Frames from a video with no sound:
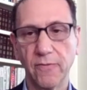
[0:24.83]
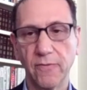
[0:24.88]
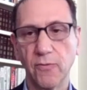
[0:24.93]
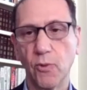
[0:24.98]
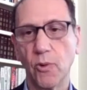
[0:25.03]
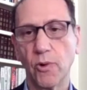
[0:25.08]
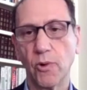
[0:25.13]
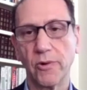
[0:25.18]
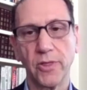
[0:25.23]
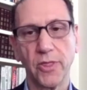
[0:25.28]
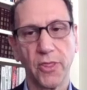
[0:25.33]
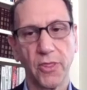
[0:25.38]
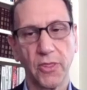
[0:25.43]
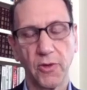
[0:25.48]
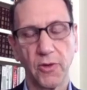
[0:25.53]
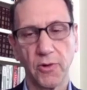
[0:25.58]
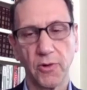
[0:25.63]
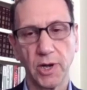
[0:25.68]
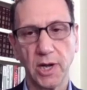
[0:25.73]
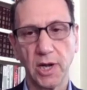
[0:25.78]
4 and
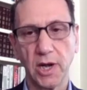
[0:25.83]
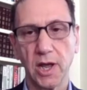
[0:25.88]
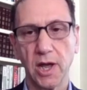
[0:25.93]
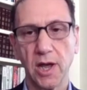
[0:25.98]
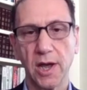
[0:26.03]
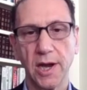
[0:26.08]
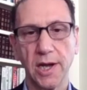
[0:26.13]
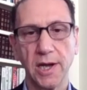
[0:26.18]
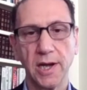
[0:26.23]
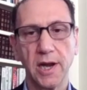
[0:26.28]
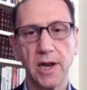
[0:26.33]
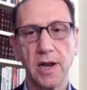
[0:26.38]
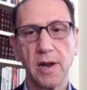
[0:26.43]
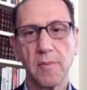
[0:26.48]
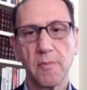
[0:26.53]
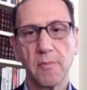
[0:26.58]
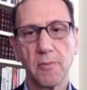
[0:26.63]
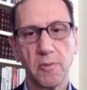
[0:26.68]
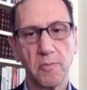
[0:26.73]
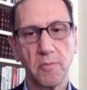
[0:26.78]
39
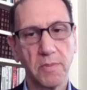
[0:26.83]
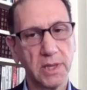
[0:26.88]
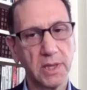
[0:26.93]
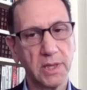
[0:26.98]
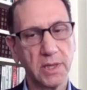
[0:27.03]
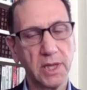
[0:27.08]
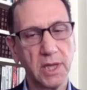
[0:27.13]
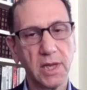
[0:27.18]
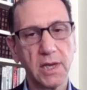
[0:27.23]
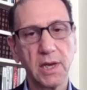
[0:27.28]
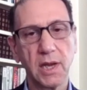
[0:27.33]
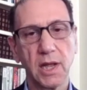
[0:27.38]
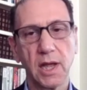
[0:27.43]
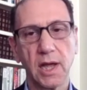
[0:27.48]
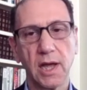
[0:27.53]
per million.